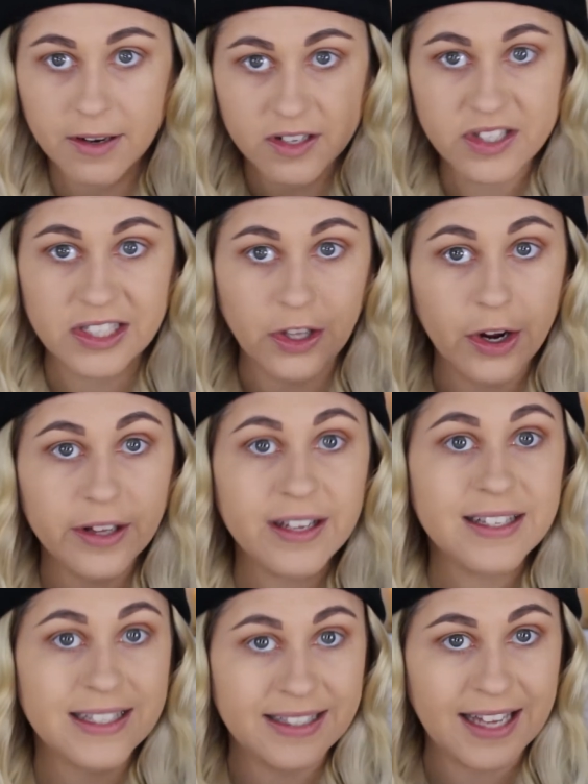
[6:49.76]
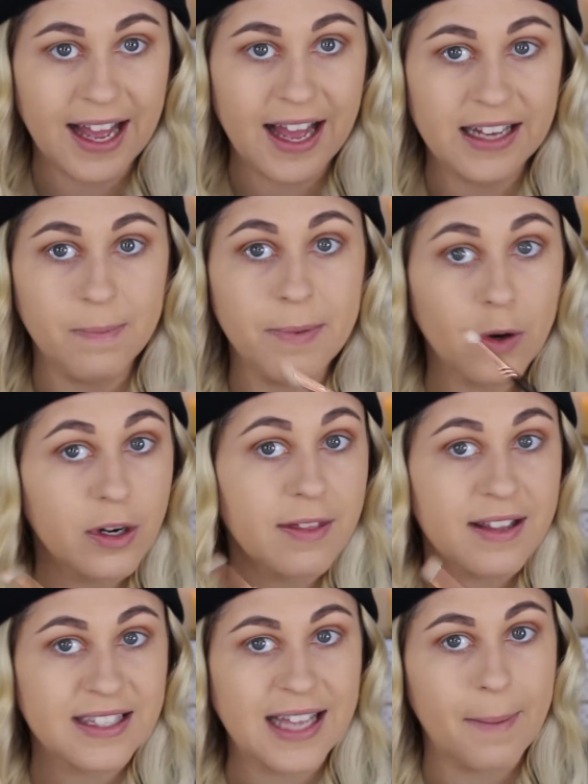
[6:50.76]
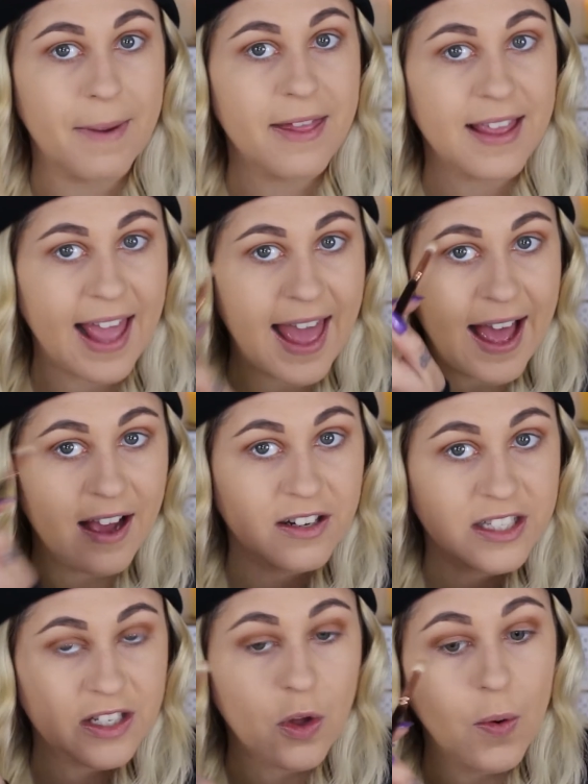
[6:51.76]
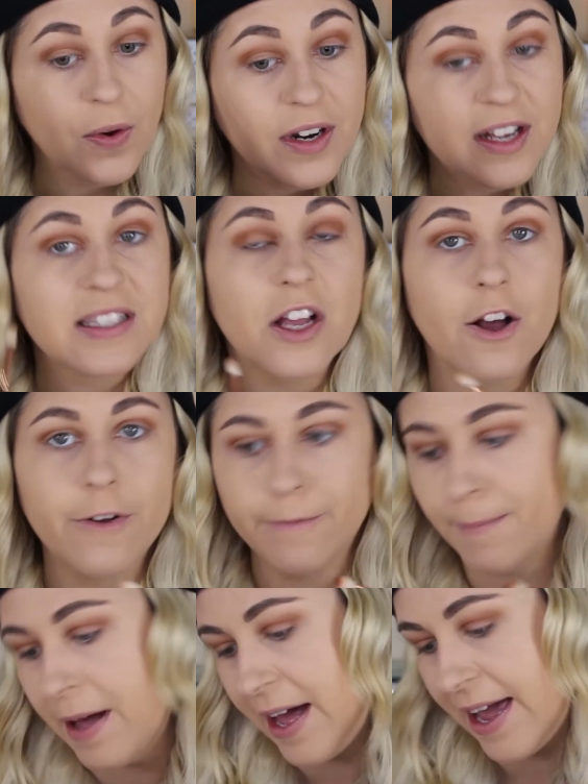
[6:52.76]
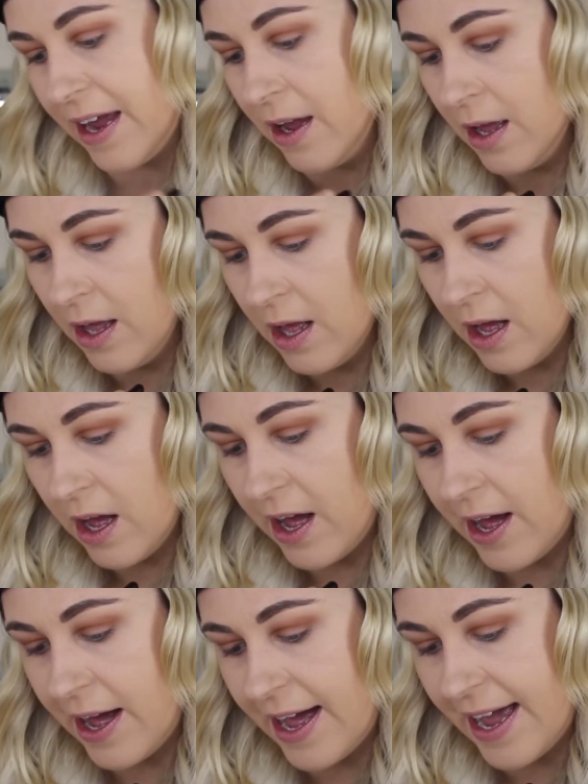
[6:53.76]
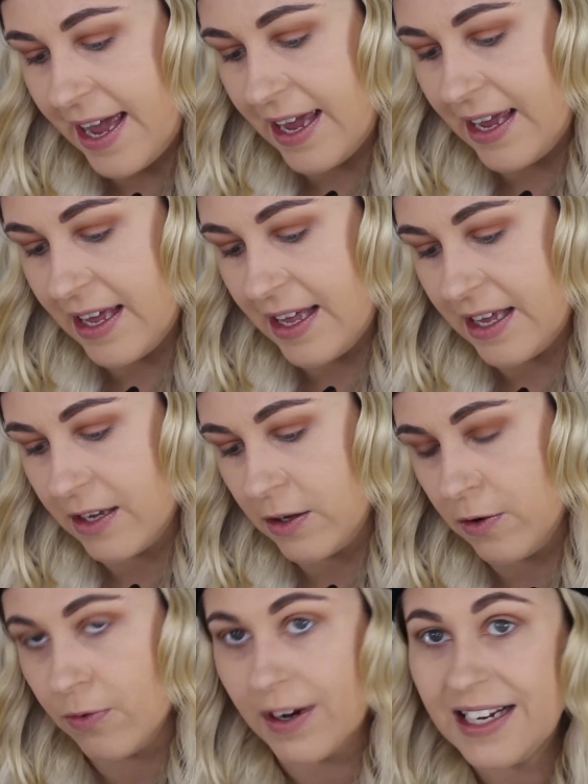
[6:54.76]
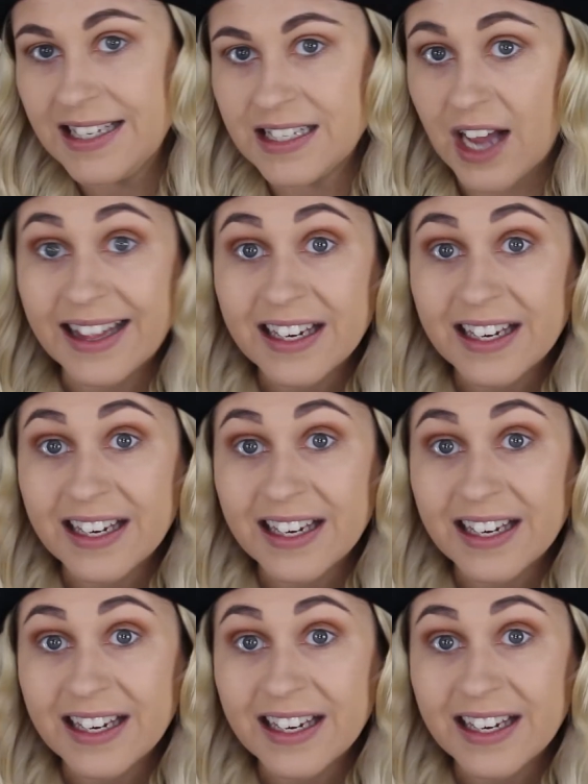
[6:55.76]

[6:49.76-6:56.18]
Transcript: going to slowly start building this up in the outer corners of my eyelid crease.